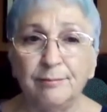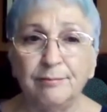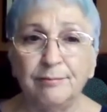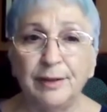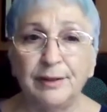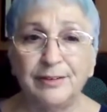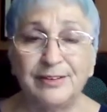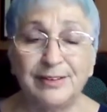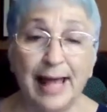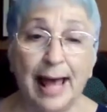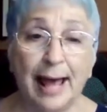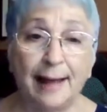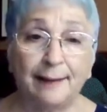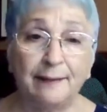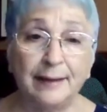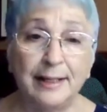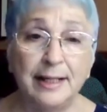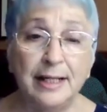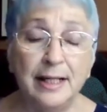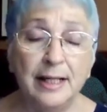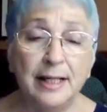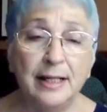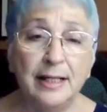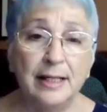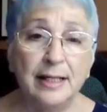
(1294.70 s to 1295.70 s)

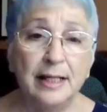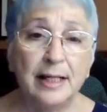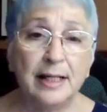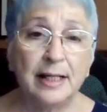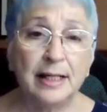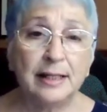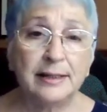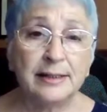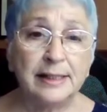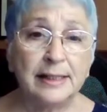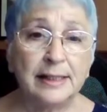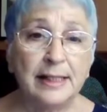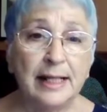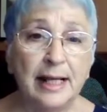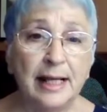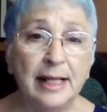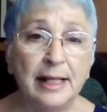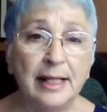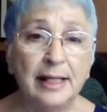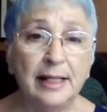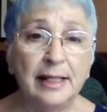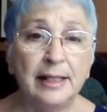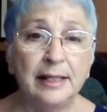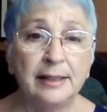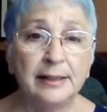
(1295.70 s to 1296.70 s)
Sadly,
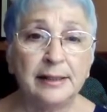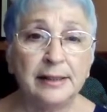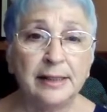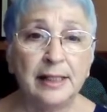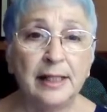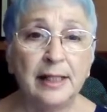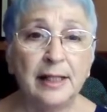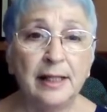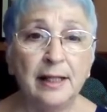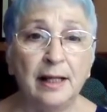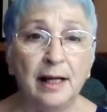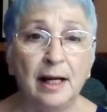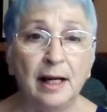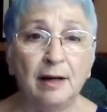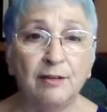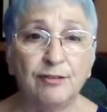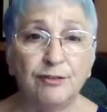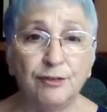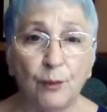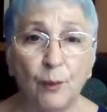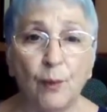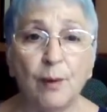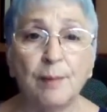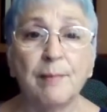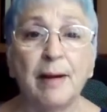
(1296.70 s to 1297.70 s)
today is the
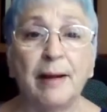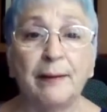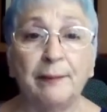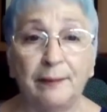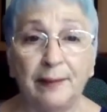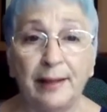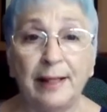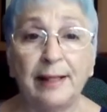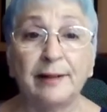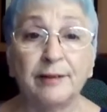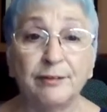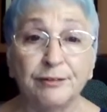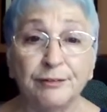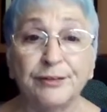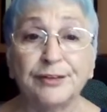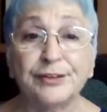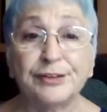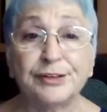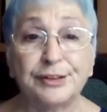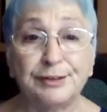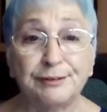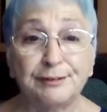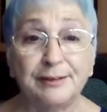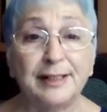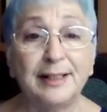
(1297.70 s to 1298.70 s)
4-month
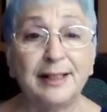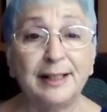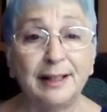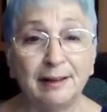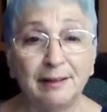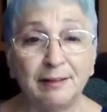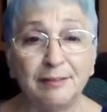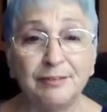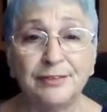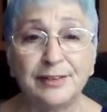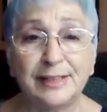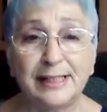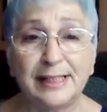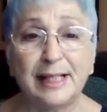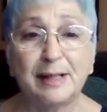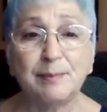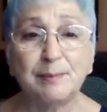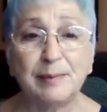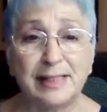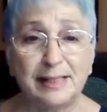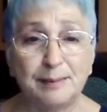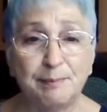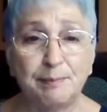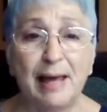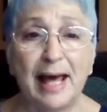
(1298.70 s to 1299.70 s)
anniversary of
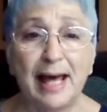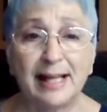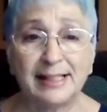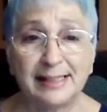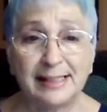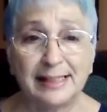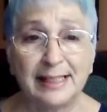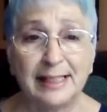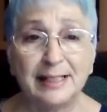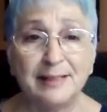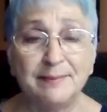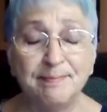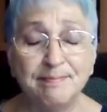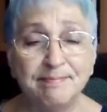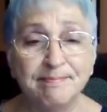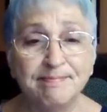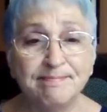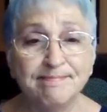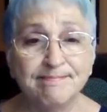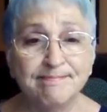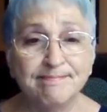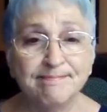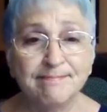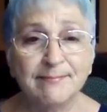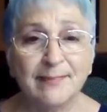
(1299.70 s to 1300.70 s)
Sammy's passing,
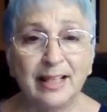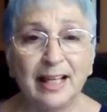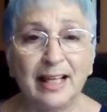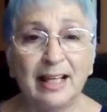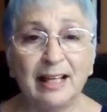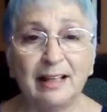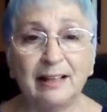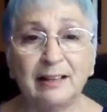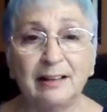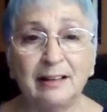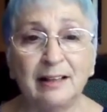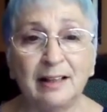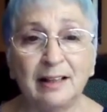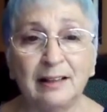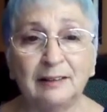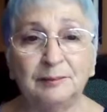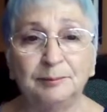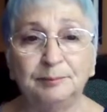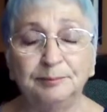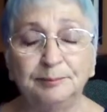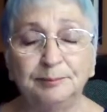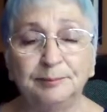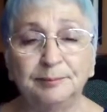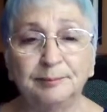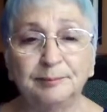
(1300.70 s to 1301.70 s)

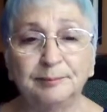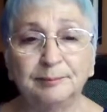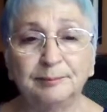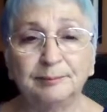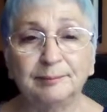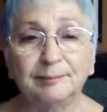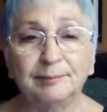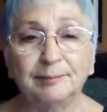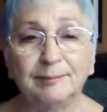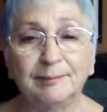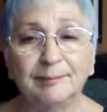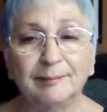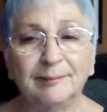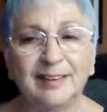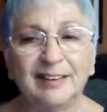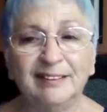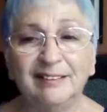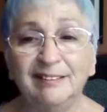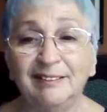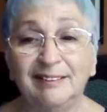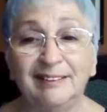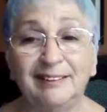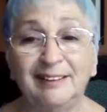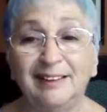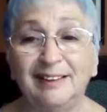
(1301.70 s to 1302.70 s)
and
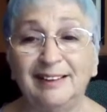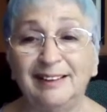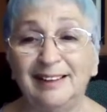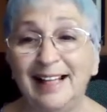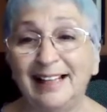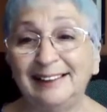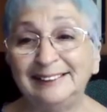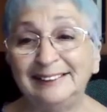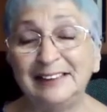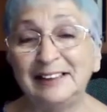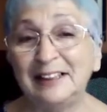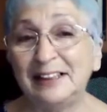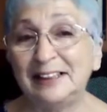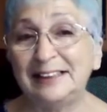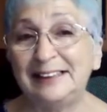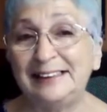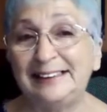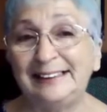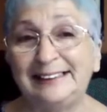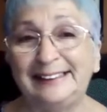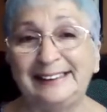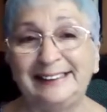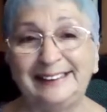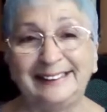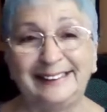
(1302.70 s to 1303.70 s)
it hasn't gotten
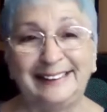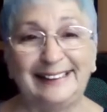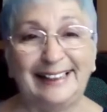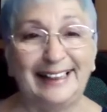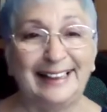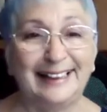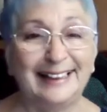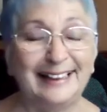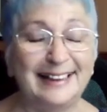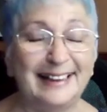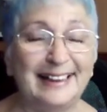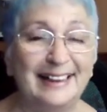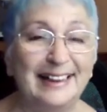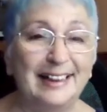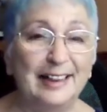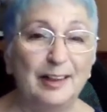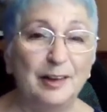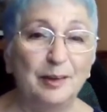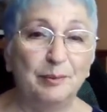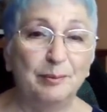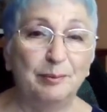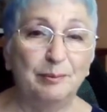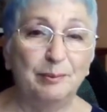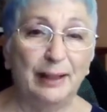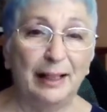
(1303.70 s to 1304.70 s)
easier yet.
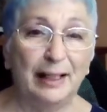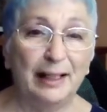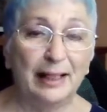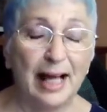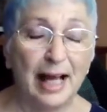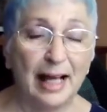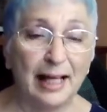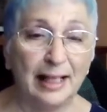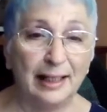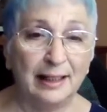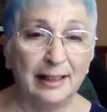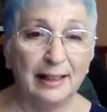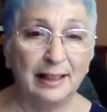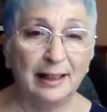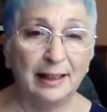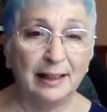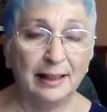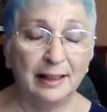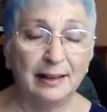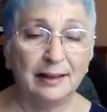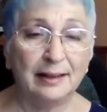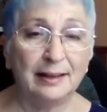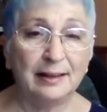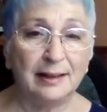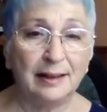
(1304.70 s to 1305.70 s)
But
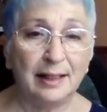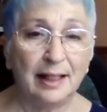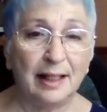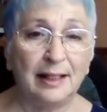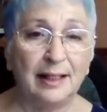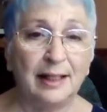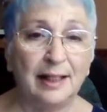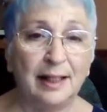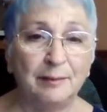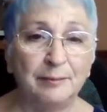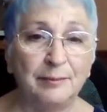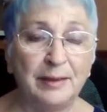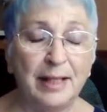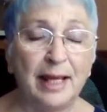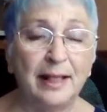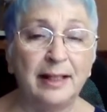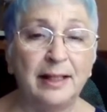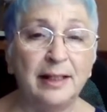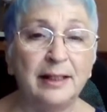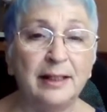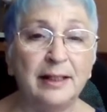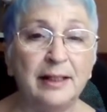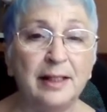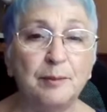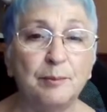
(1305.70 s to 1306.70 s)
I am
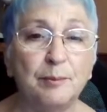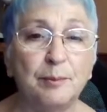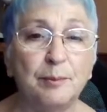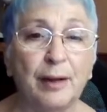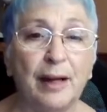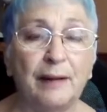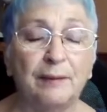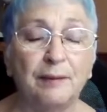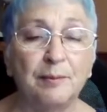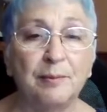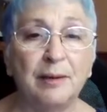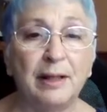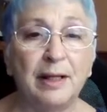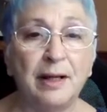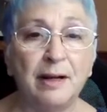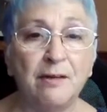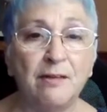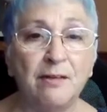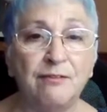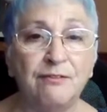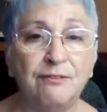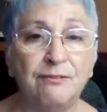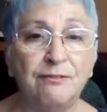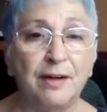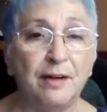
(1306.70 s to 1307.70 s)
taking a deep breath and being
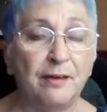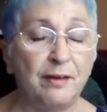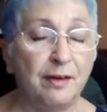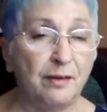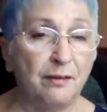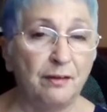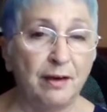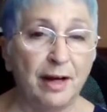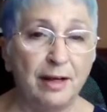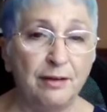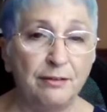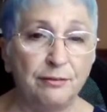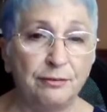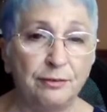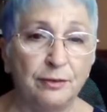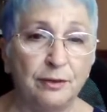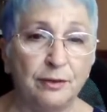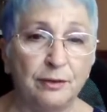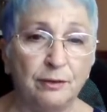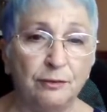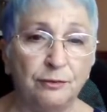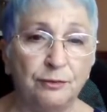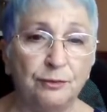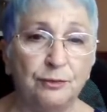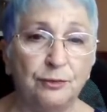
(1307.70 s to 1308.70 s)
very
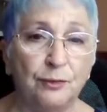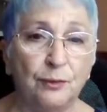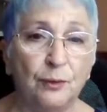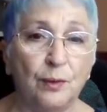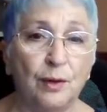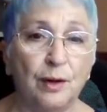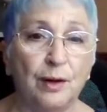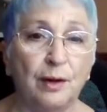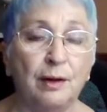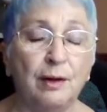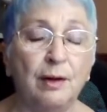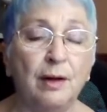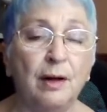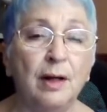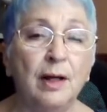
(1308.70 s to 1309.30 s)
grateful for